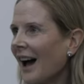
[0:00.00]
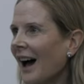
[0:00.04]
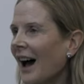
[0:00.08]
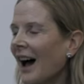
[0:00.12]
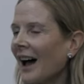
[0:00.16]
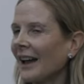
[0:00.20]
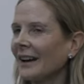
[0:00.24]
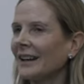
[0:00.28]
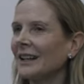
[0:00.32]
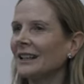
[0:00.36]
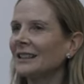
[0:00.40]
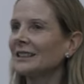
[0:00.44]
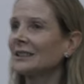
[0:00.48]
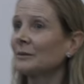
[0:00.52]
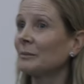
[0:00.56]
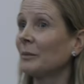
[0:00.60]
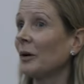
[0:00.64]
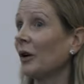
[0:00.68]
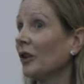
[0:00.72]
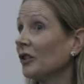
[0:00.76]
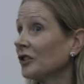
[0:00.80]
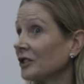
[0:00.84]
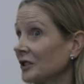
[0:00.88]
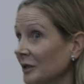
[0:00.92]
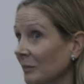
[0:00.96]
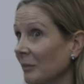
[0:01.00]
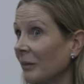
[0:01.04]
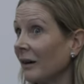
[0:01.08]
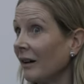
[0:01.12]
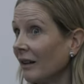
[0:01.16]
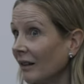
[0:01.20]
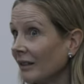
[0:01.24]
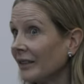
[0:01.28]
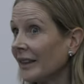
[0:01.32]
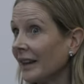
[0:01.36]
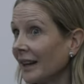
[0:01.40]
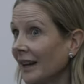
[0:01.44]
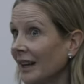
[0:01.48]
And it's
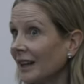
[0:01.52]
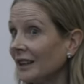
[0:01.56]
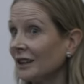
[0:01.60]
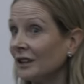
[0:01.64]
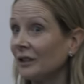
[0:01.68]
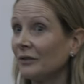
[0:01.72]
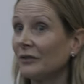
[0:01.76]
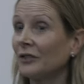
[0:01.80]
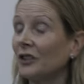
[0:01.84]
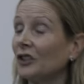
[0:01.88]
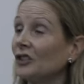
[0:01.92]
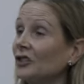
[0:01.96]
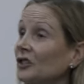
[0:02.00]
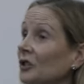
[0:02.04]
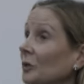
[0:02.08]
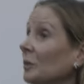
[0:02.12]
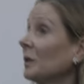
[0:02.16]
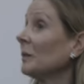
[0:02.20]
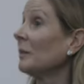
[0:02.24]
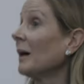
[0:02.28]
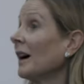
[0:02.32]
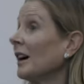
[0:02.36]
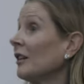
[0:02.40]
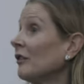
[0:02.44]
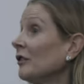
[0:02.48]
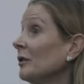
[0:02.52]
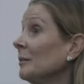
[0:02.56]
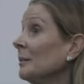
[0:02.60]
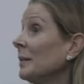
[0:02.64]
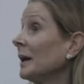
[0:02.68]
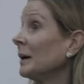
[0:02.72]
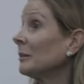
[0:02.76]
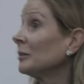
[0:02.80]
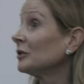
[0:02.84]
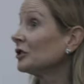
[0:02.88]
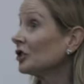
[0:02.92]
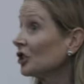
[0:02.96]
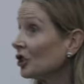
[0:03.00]
possible that in the future we might even be
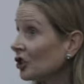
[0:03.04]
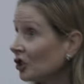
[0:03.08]
able to